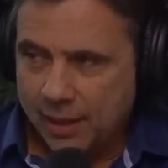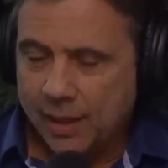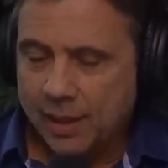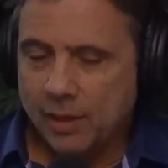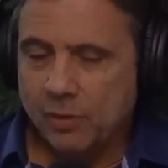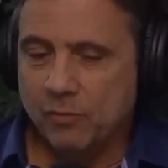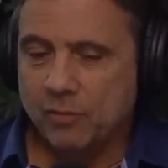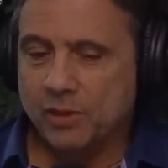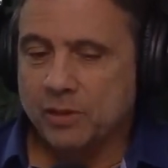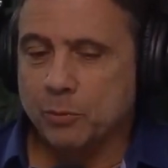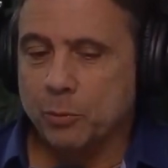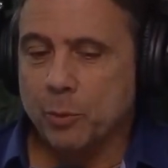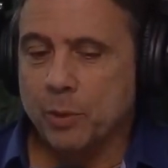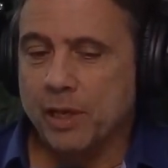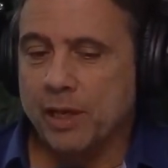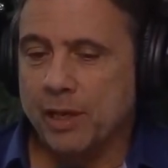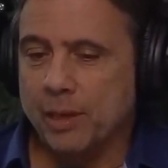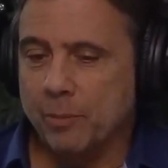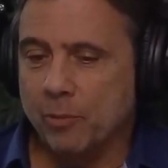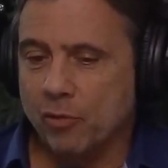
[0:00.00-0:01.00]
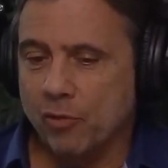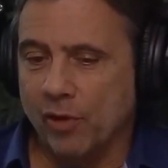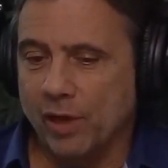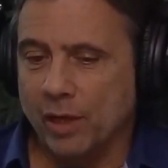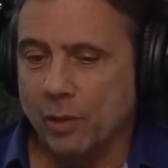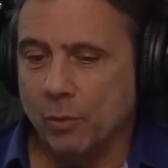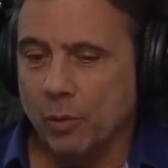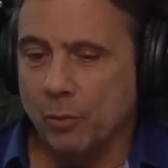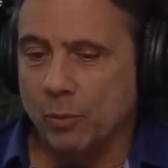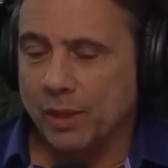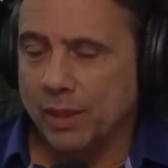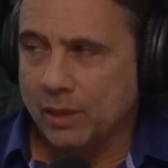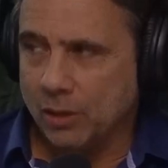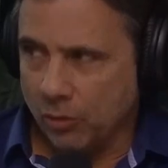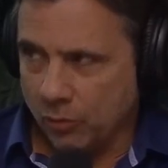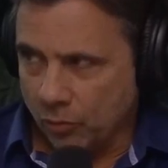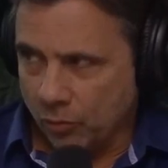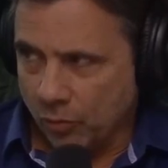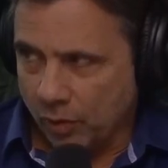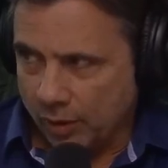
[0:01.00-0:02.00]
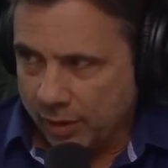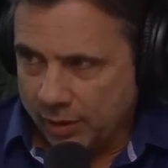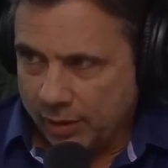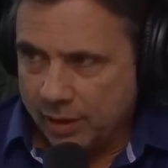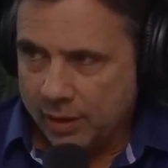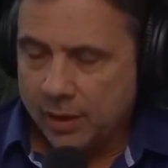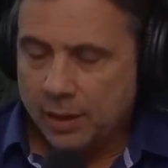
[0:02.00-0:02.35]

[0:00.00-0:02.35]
the reason we keep creating what we don't want,